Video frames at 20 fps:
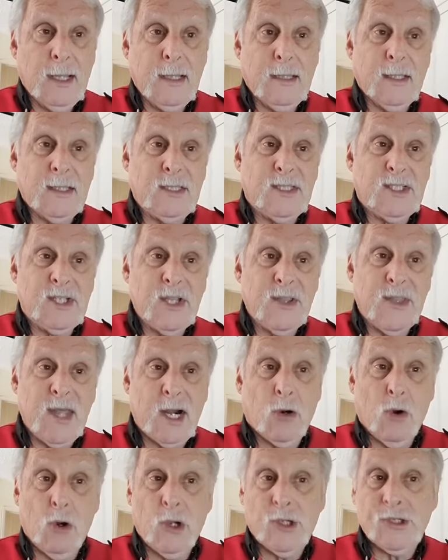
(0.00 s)
The
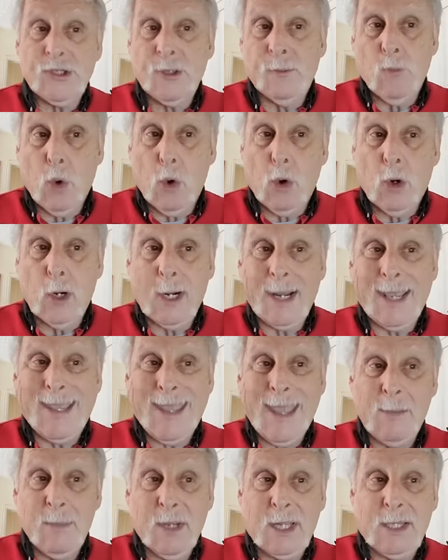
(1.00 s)
synthetic oils are more
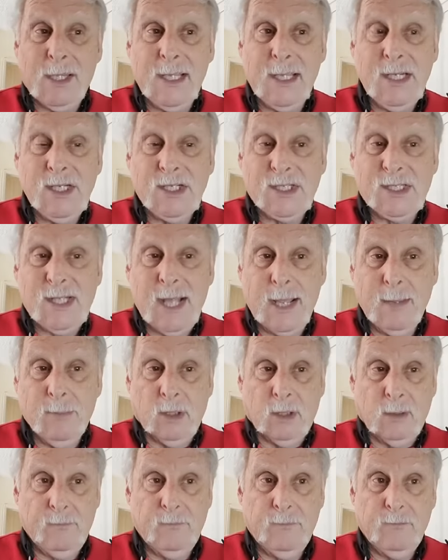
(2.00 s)
chemically
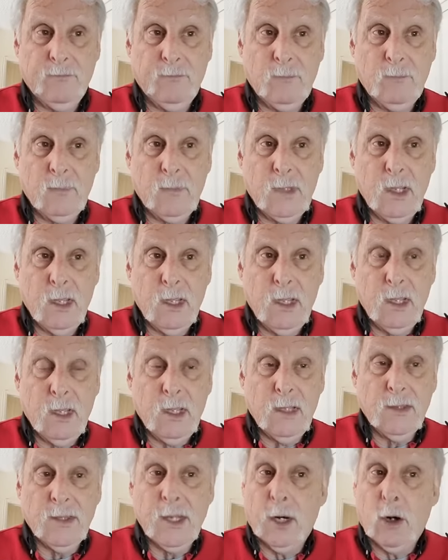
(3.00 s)
stable.
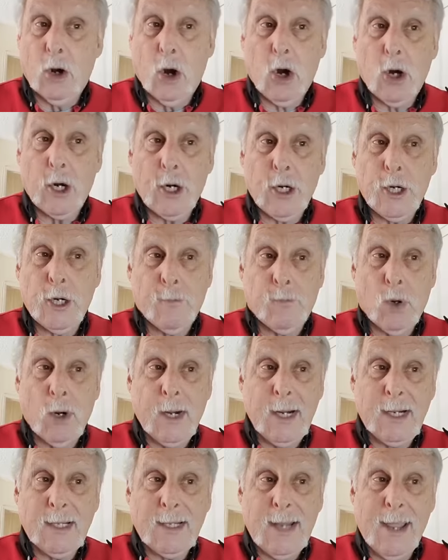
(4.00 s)
They're harder to
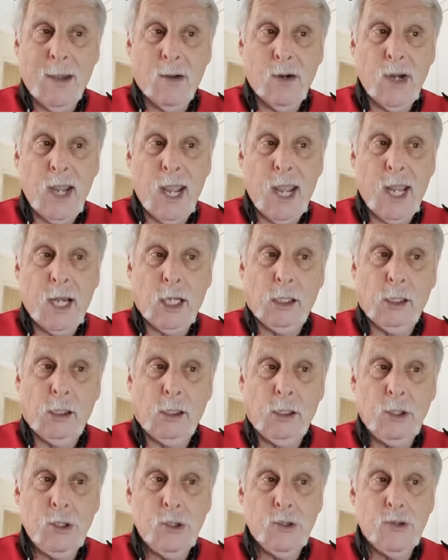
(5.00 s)
break down and
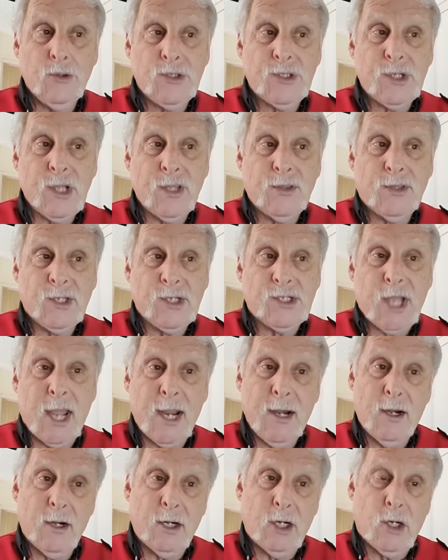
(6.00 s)
lose
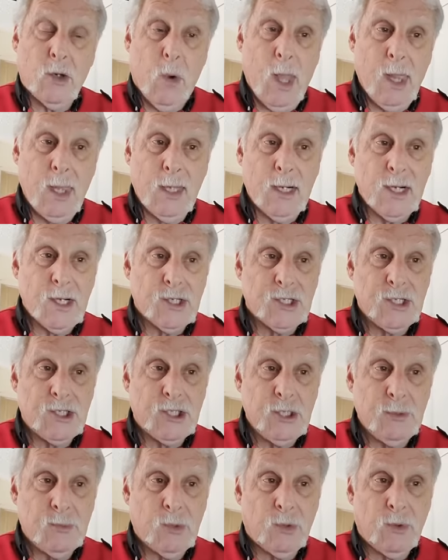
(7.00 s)
desired qualities.
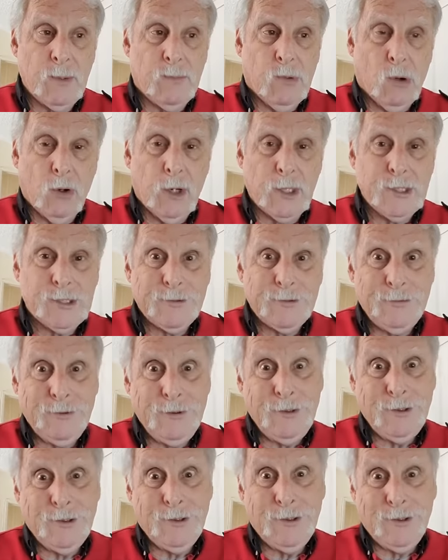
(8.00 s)
Consumer Reports,
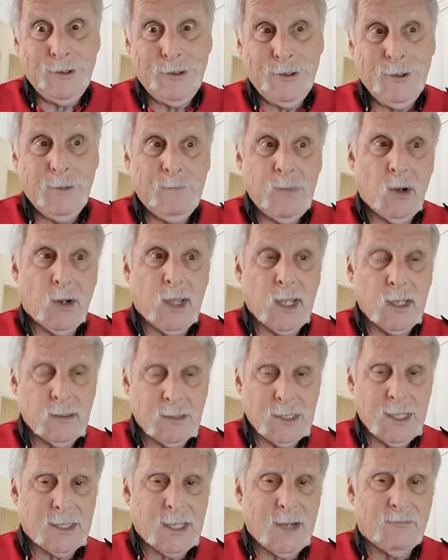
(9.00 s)
okay,
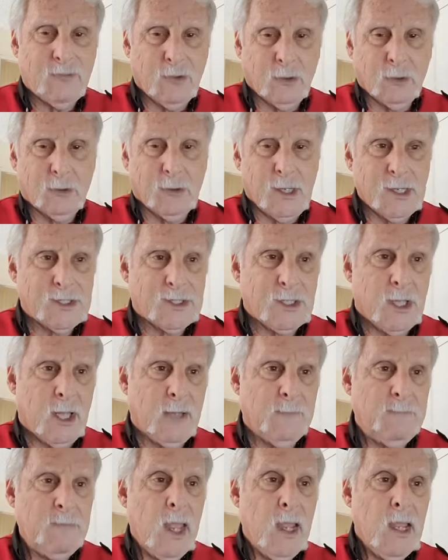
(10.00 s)
take that for a grain of
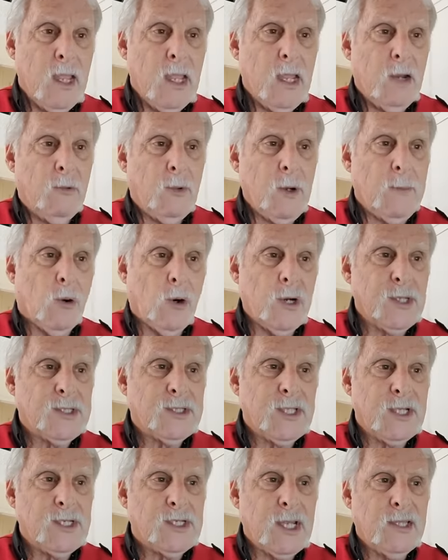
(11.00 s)
salt.
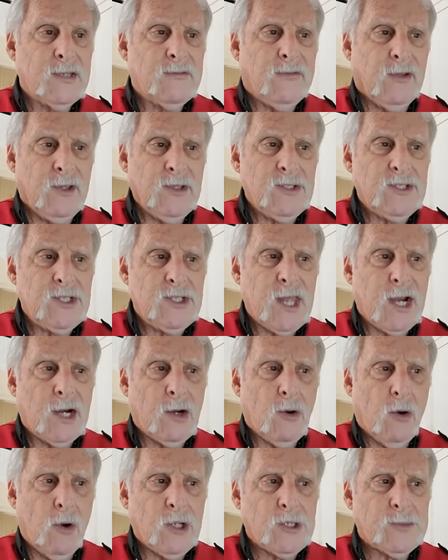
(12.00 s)
Reports, they say full
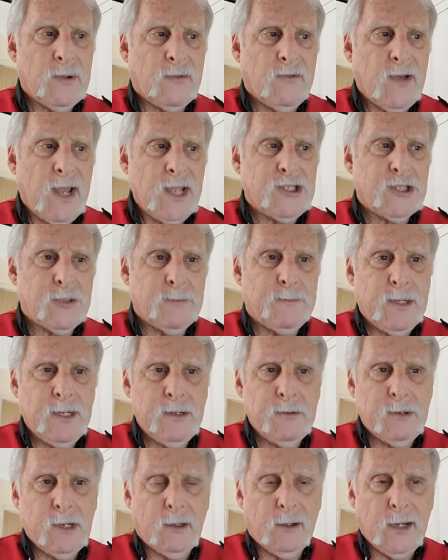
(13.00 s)
synthetic oils provide
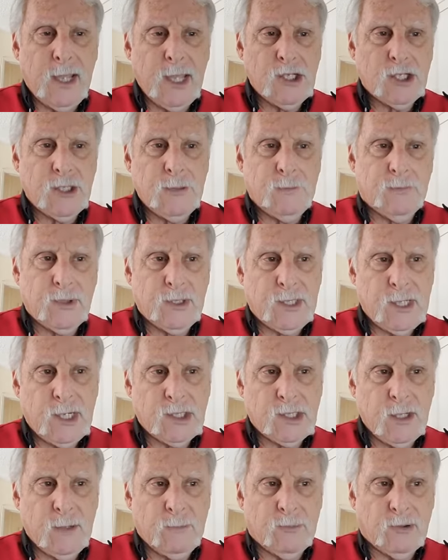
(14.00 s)
superior engine
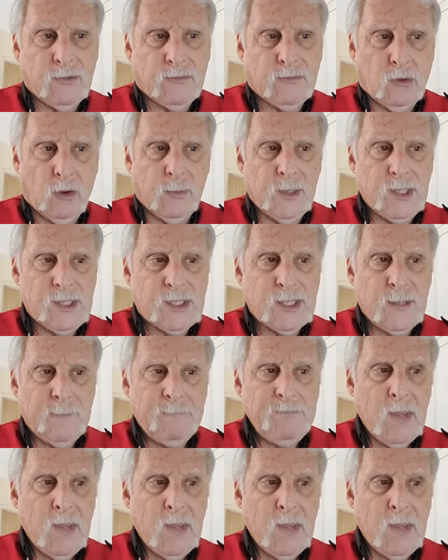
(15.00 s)
protection and performance